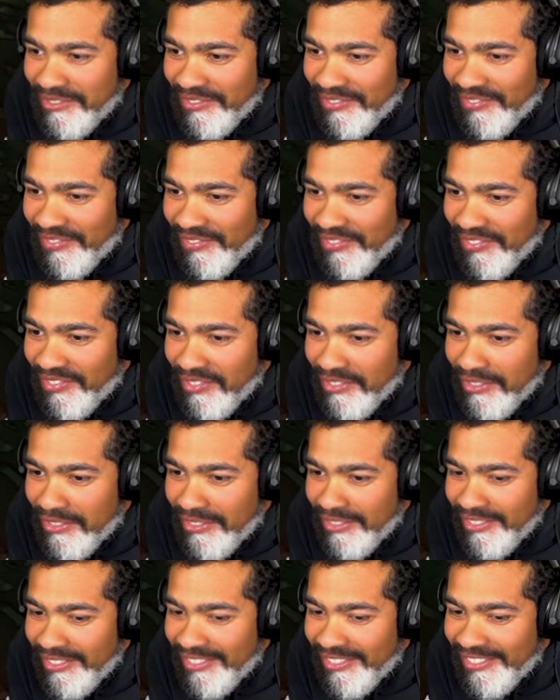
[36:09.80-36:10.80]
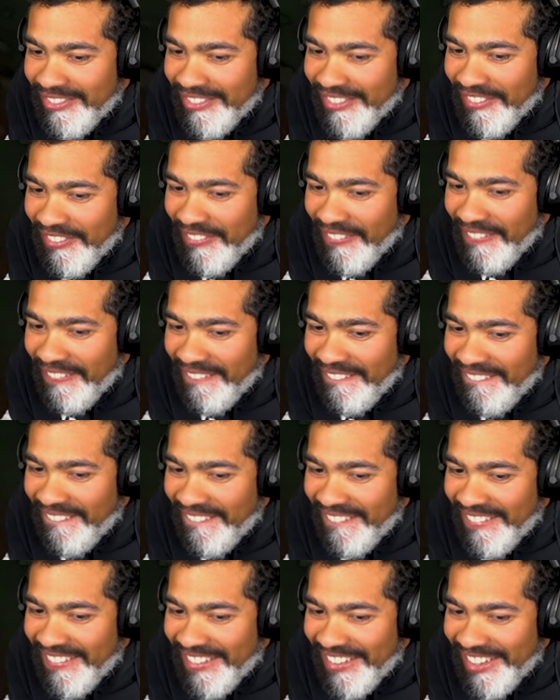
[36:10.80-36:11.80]
right now. play by the
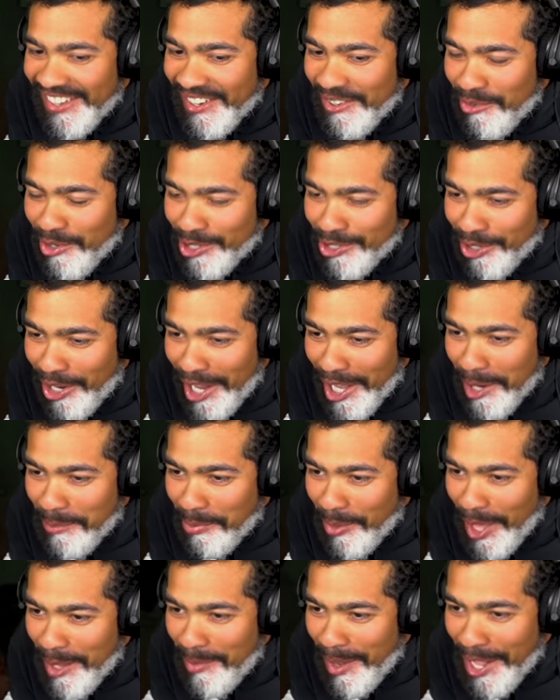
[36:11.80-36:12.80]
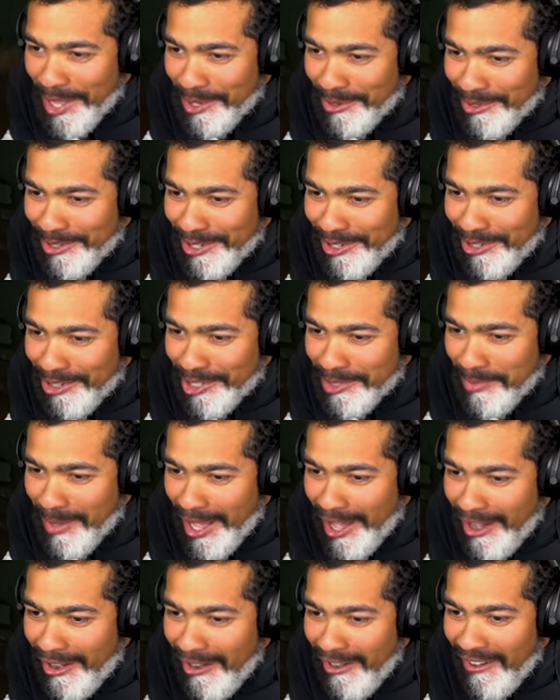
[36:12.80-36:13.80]
rules, bro. You We're trying to play by the rules, bro.
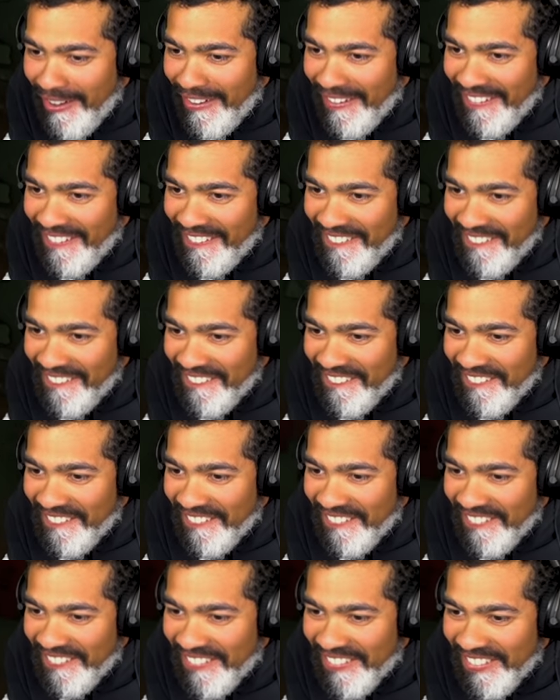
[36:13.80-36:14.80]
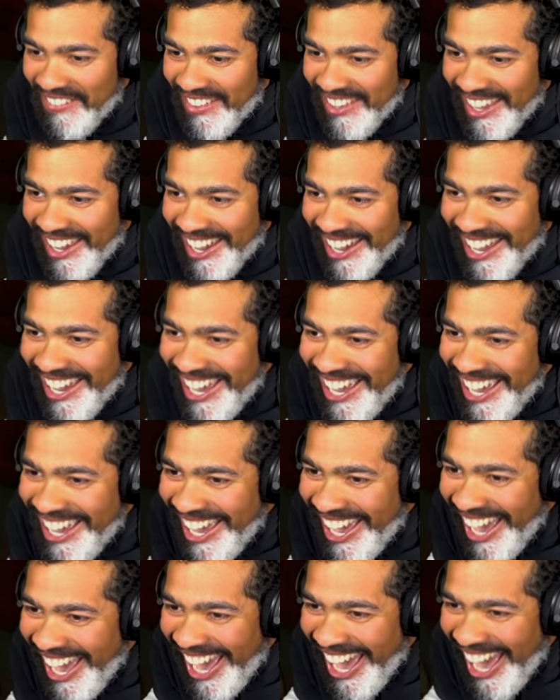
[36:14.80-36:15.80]
No, no, no, no, no, no, no, no. Y'all are cheating.
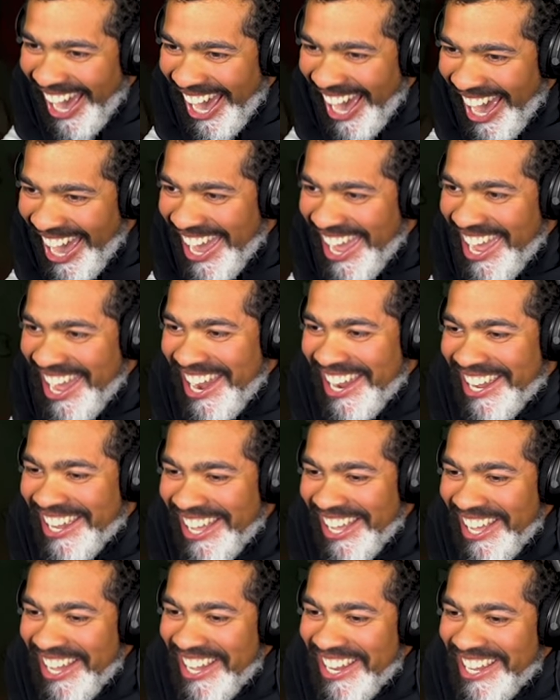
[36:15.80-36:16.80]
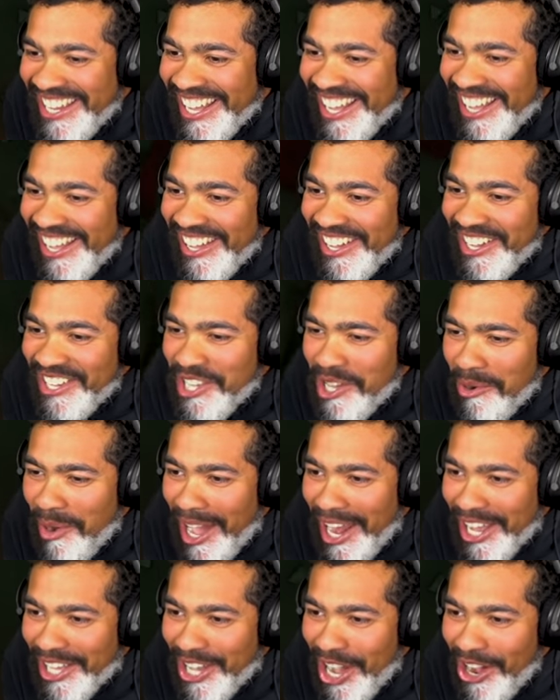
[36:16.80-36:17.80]
everybody, everybody. You
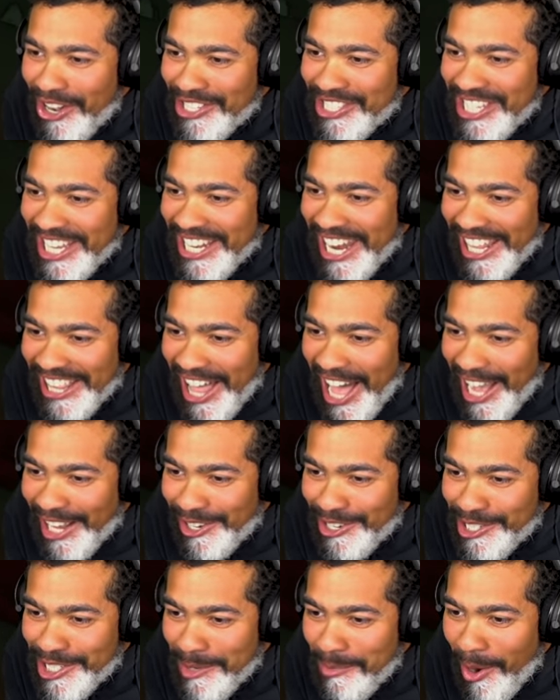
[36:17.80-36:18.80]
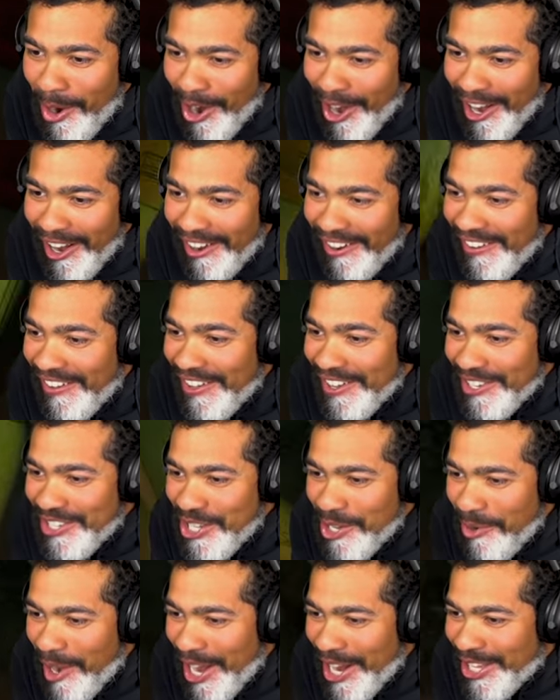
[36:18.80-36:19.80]
want to go sit in the locker some more?
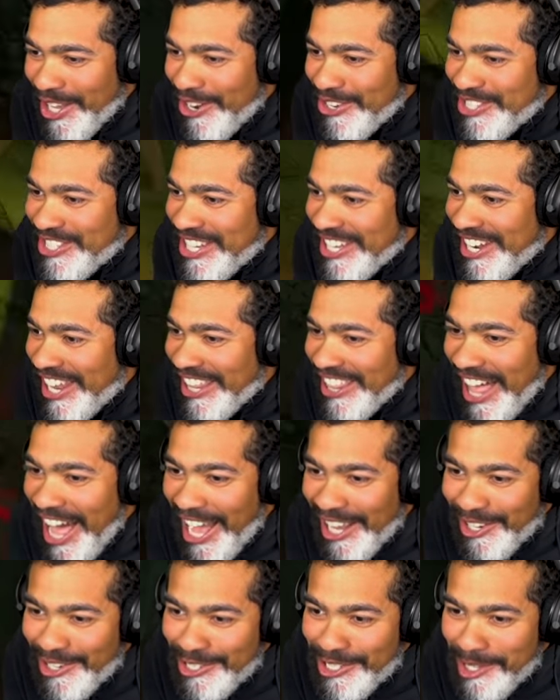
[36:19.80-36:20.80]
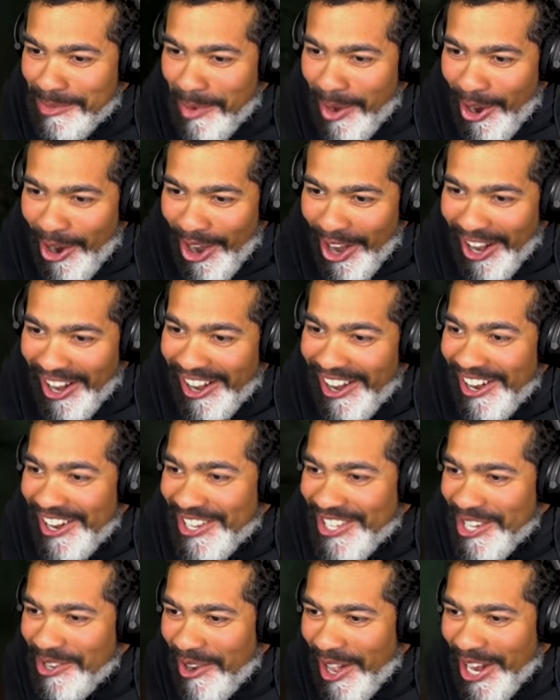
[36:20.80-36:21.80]
You want to go sit in the locker some more?
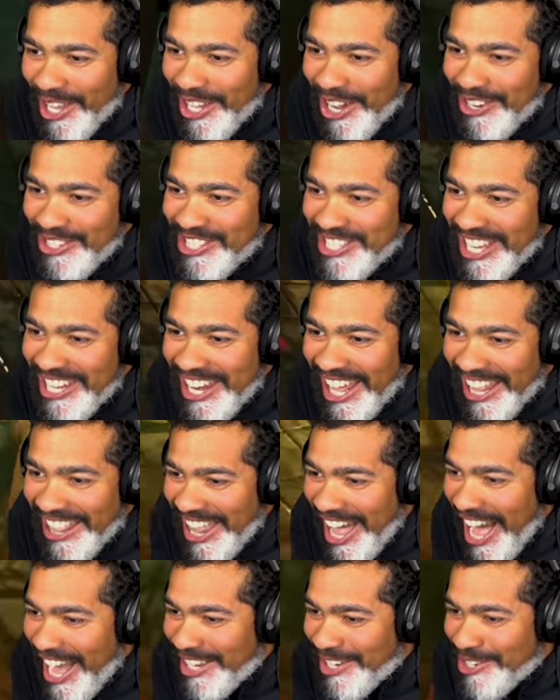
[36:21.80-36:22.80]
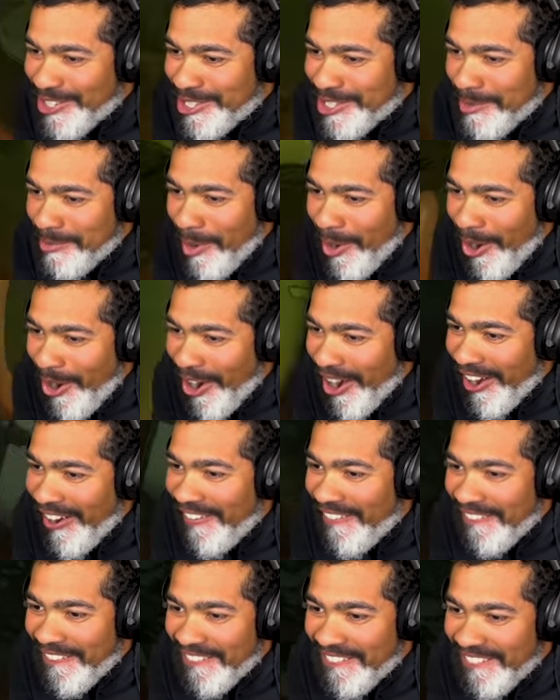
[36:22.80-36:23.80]
You want to go sit in the locker some
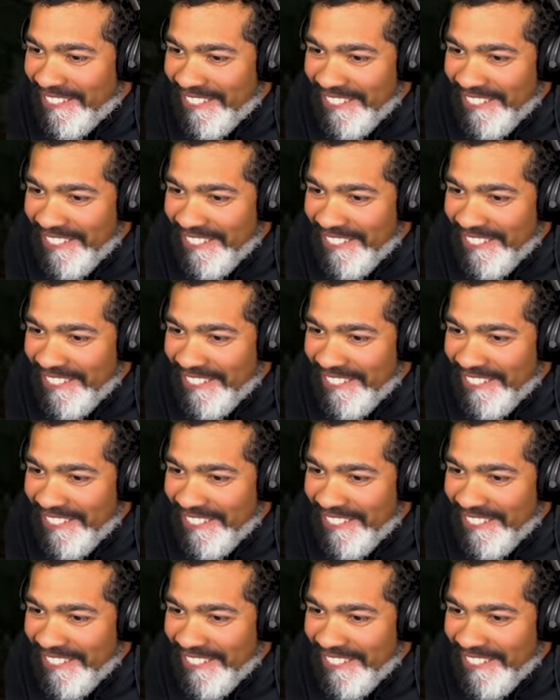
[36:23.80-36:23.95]
more?